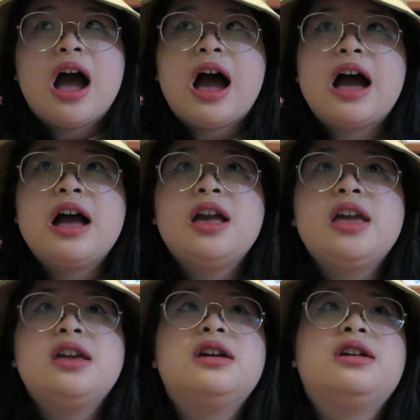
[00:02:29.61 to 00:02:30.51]

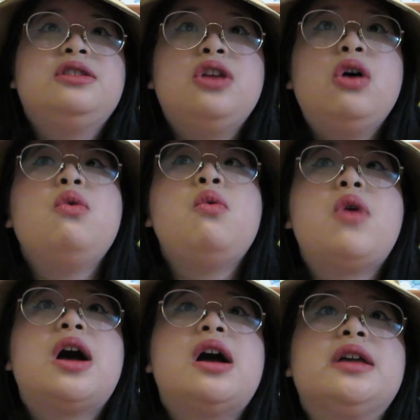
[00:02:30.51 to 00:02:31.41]
I
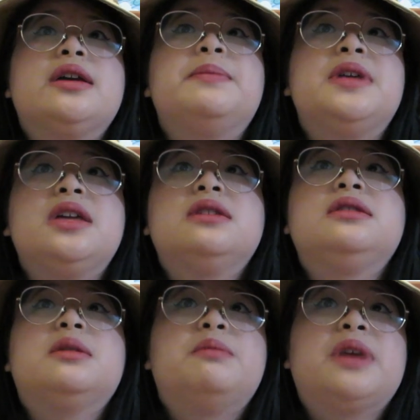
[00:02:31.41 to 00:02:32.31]
know I am
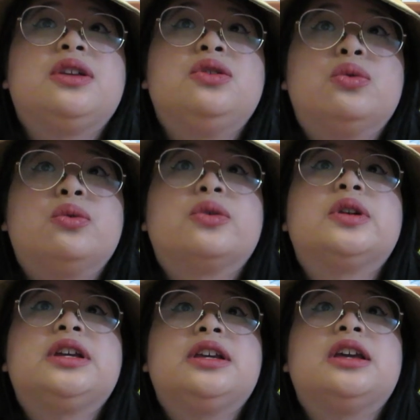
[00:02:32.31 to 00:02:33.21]
in the
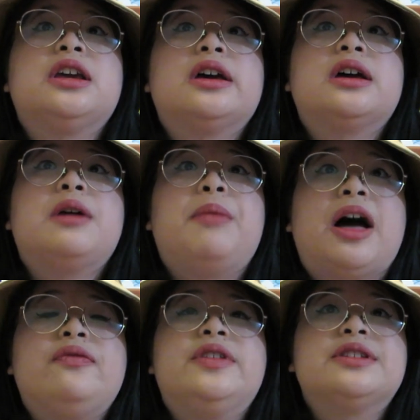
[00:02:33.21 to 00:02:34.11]
minority
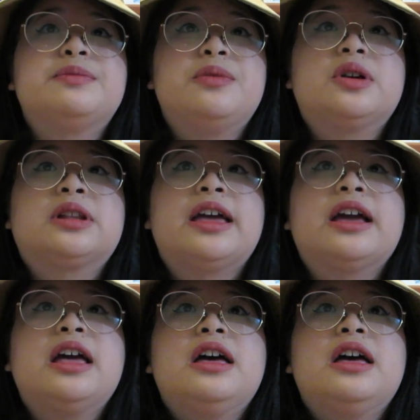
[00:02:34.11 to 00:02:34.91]
about this book. Like,